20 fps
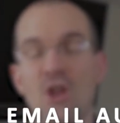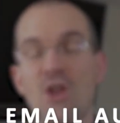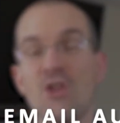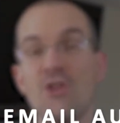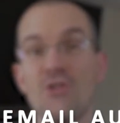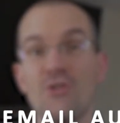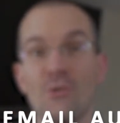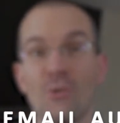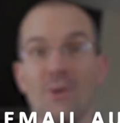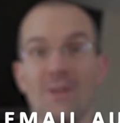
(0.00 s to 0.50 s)

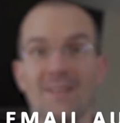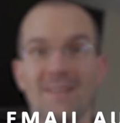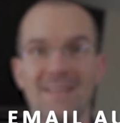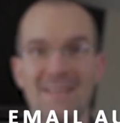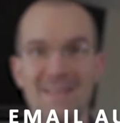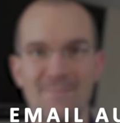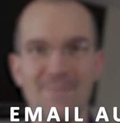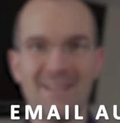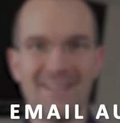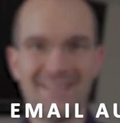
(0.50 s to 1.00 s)
Your
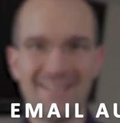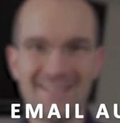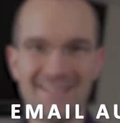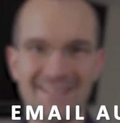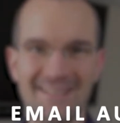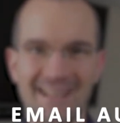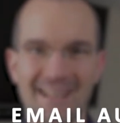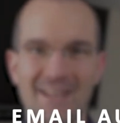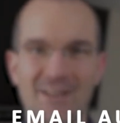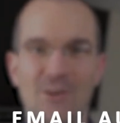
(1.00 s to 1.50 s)
email list
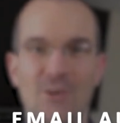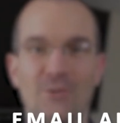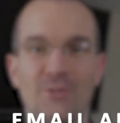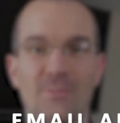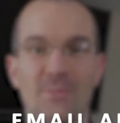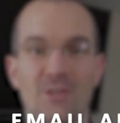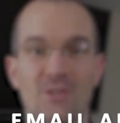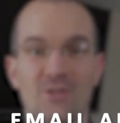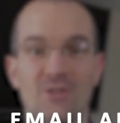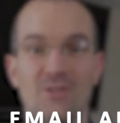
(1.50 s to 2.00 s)
and
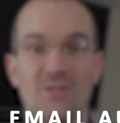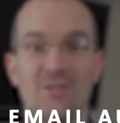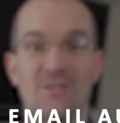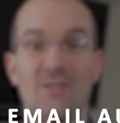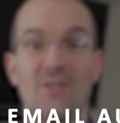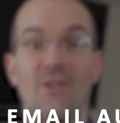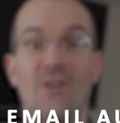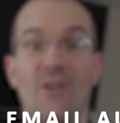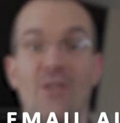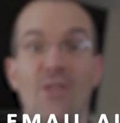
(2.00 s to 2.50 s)
automations
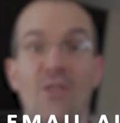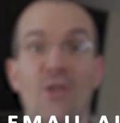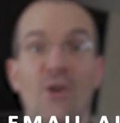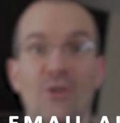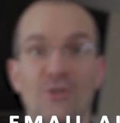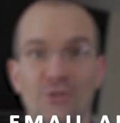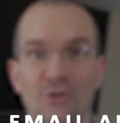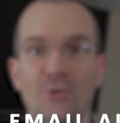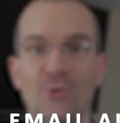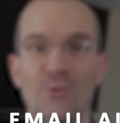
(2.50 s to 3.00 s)
are
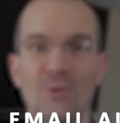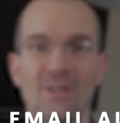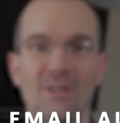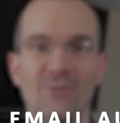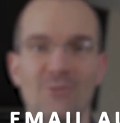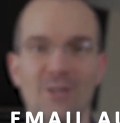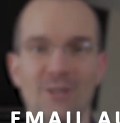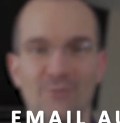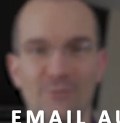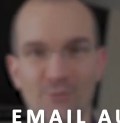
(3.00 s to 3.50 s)
not only
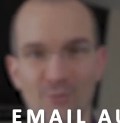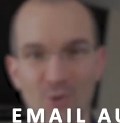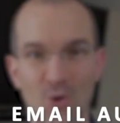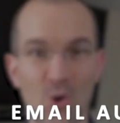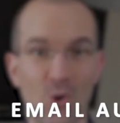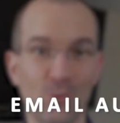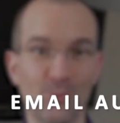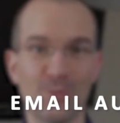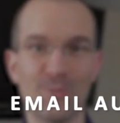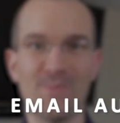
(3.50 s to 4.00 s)
great for
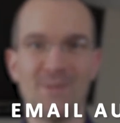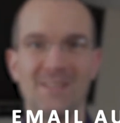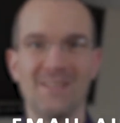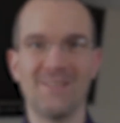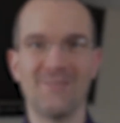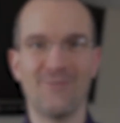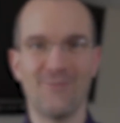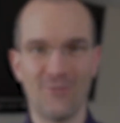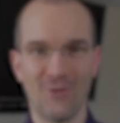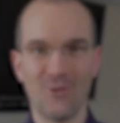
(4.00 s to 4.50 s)

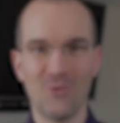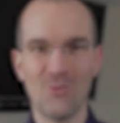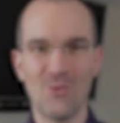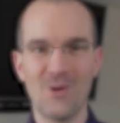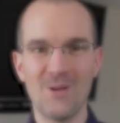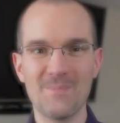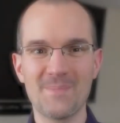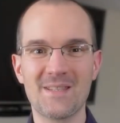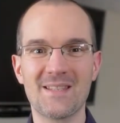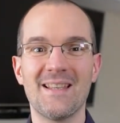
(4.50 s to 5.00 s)
automated
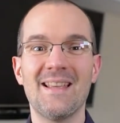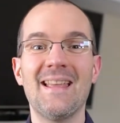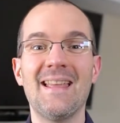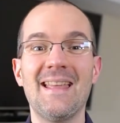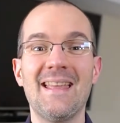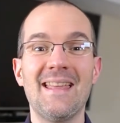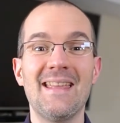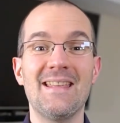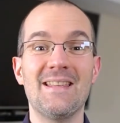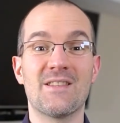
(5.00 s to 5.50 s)
follow-ups,
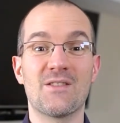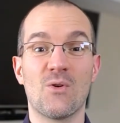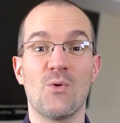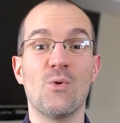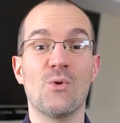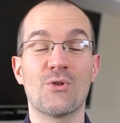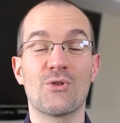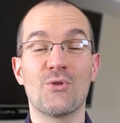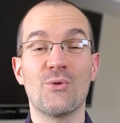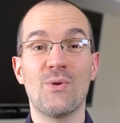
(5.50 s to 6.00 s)
it's
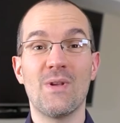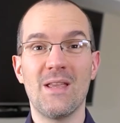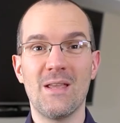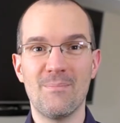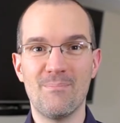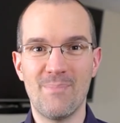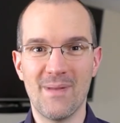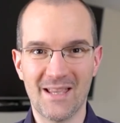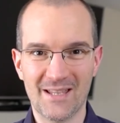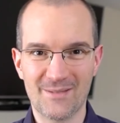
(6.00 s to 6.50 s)
also a
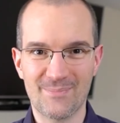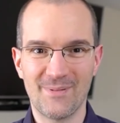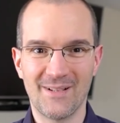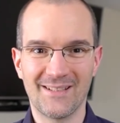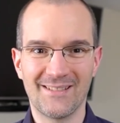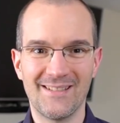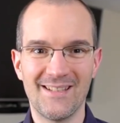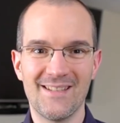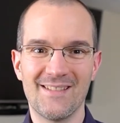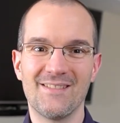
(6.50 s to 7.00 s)
best
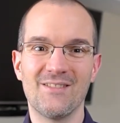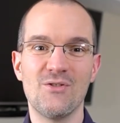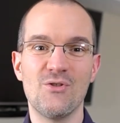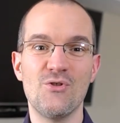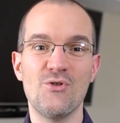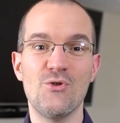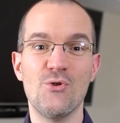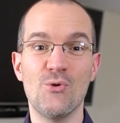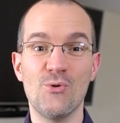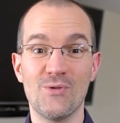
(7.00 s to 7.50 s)
practice to
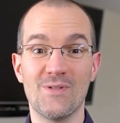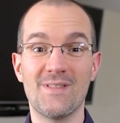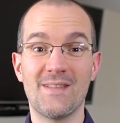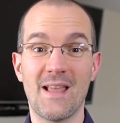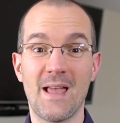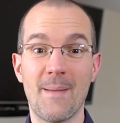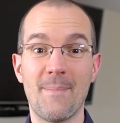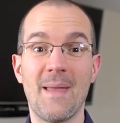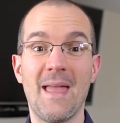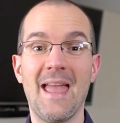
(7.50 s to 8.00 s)
use
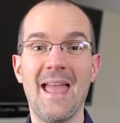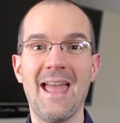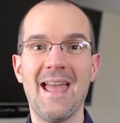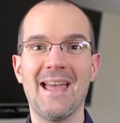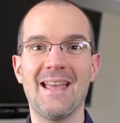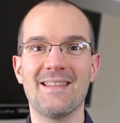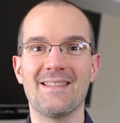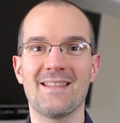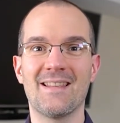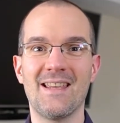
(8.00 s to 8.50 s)
them
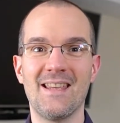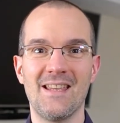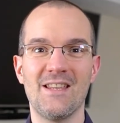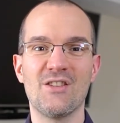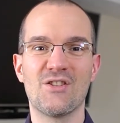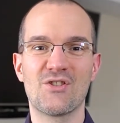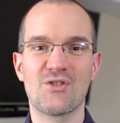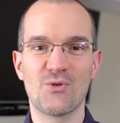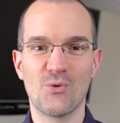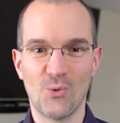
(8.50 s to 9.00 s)
as a
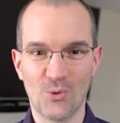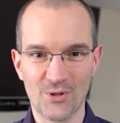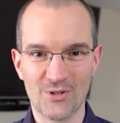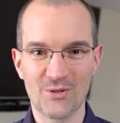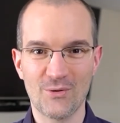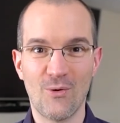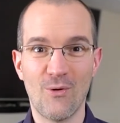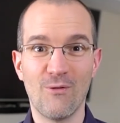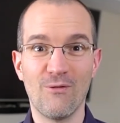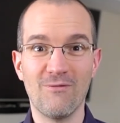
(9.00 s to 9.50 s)
source
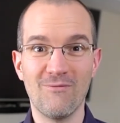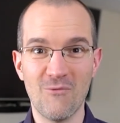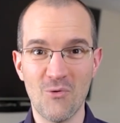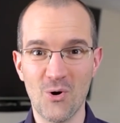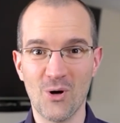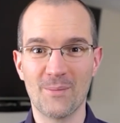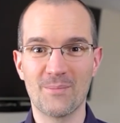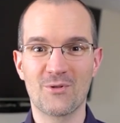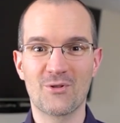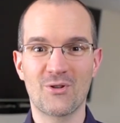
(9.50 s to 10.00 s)
of
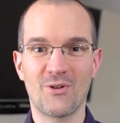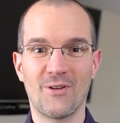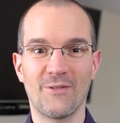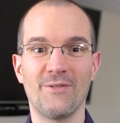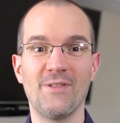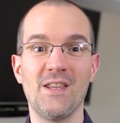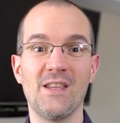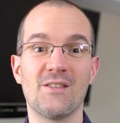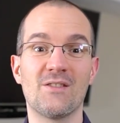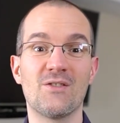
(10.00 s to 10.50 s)
warm
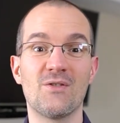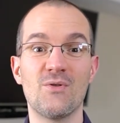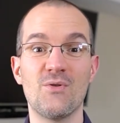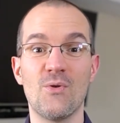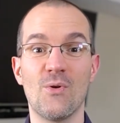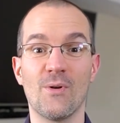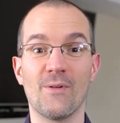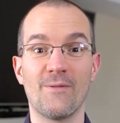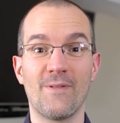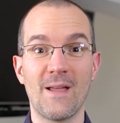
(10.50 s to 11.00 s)
traffic to
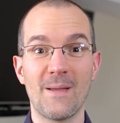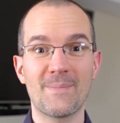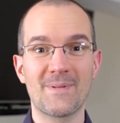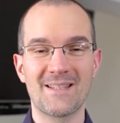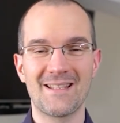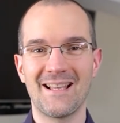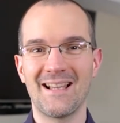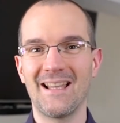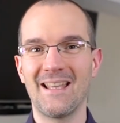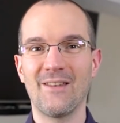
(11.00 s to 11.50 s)
your
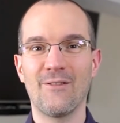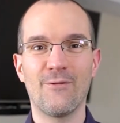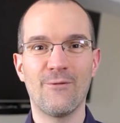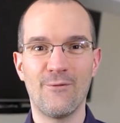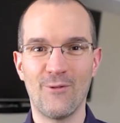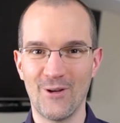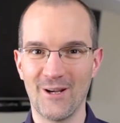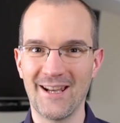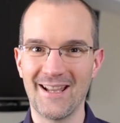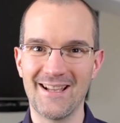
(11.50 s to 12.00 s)
website,
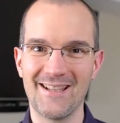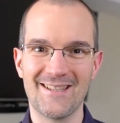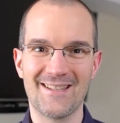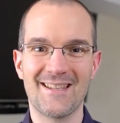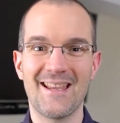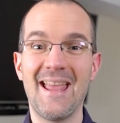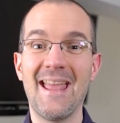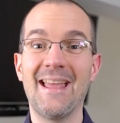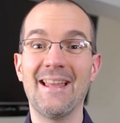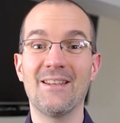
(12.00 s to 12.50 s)
funnels,
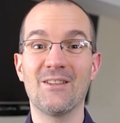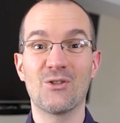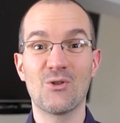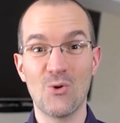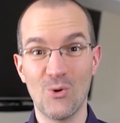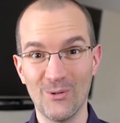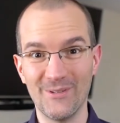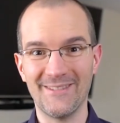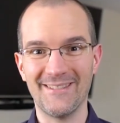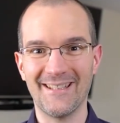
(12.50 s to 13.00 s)
and
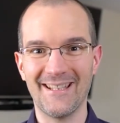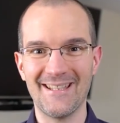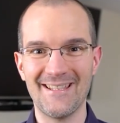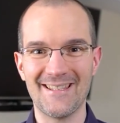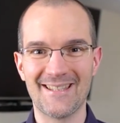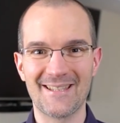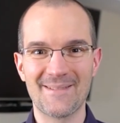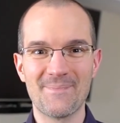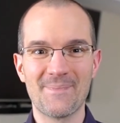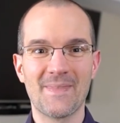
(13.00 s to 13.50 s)

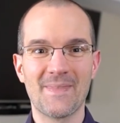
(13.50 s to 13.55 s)
content.